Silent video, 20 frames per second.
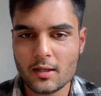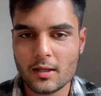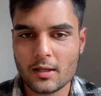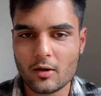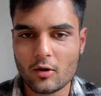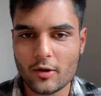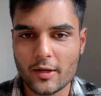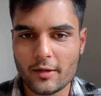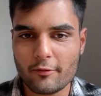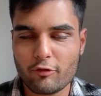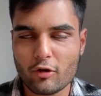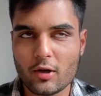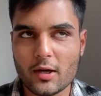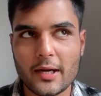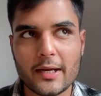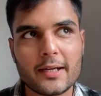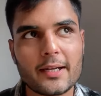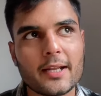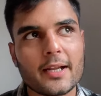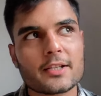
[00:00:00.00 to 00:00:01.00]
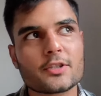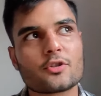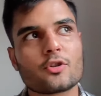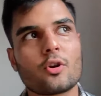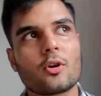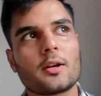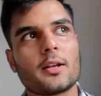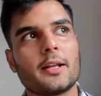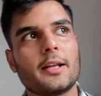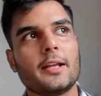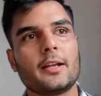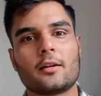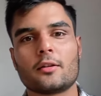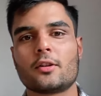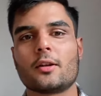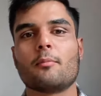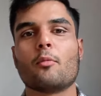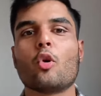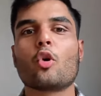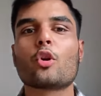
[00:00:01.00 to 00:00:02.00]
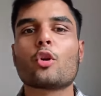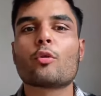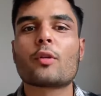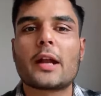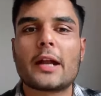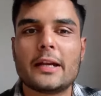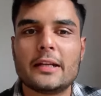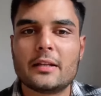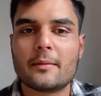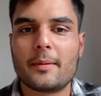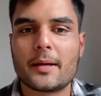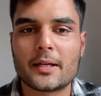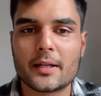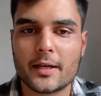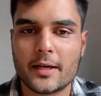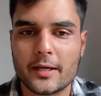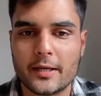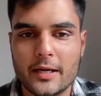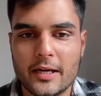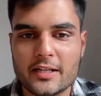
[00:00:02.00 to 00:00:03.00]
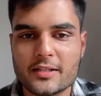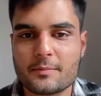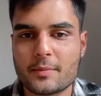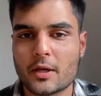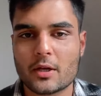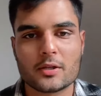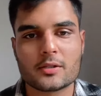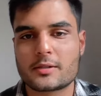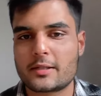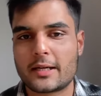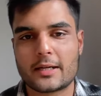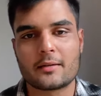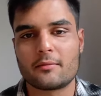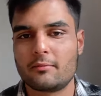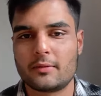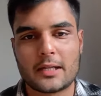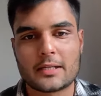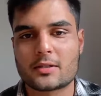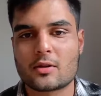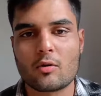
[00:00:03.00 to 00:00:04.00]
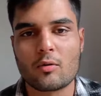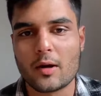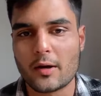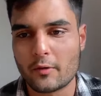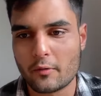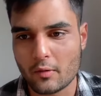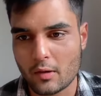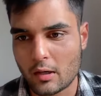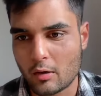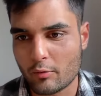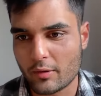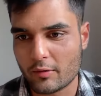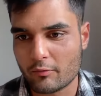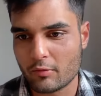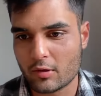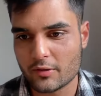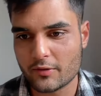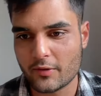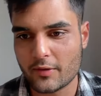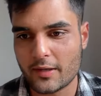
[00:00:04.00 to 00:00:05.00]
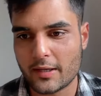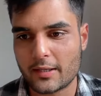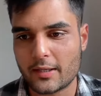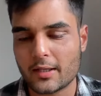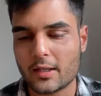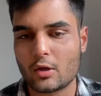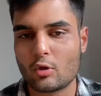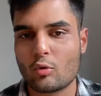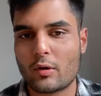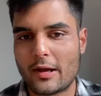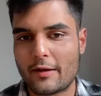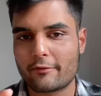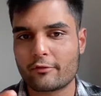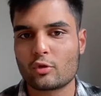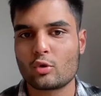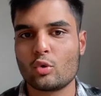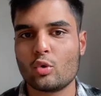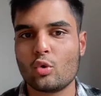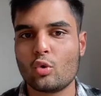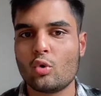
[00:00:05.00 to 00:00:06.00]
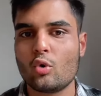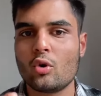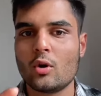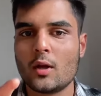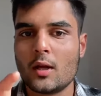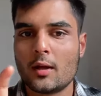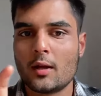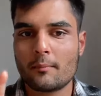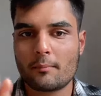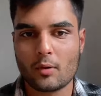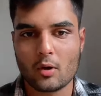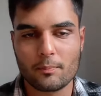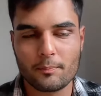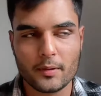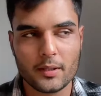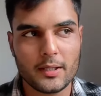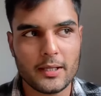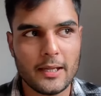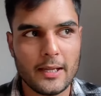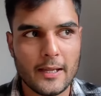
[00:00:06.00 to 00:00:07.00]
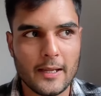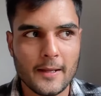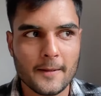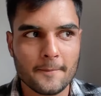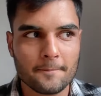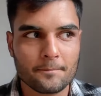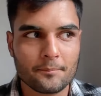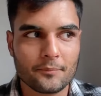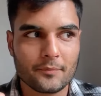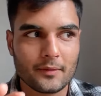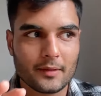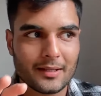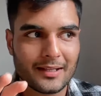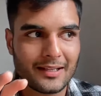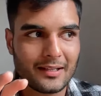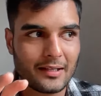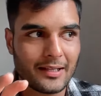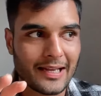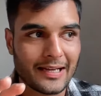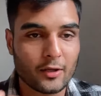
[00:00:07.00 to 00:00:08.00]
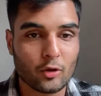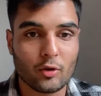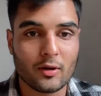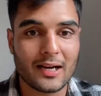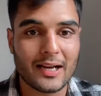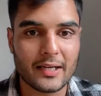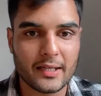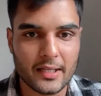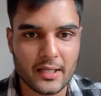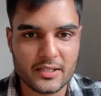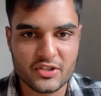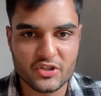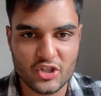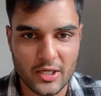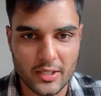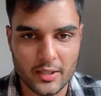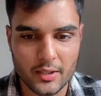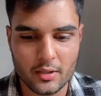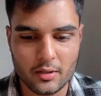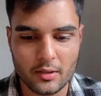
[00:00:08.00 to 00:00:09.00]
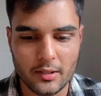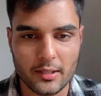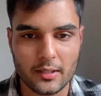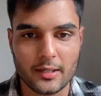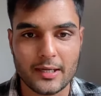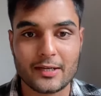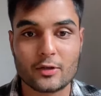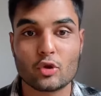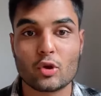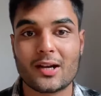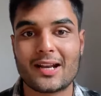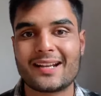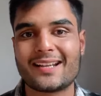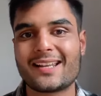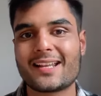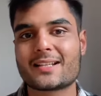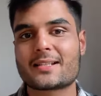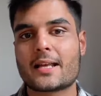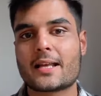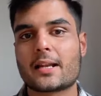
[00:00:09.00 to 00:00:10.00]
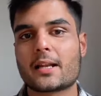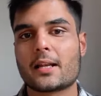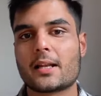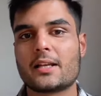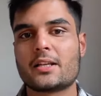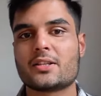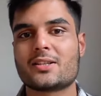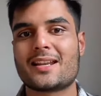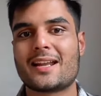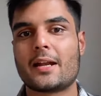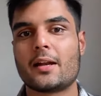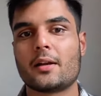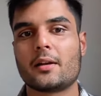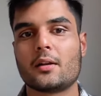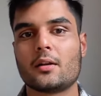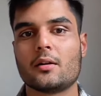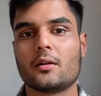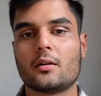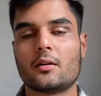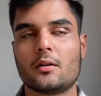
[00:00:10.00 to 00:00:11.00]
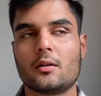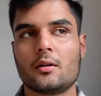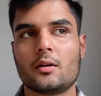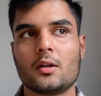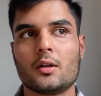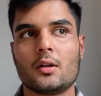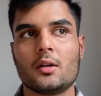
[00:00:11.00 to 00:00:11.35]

okay, for writing it's not like the more you write the better it gets, because that's not how it works in writing. You have to properly get your writings checked, get your writings analyzed, and go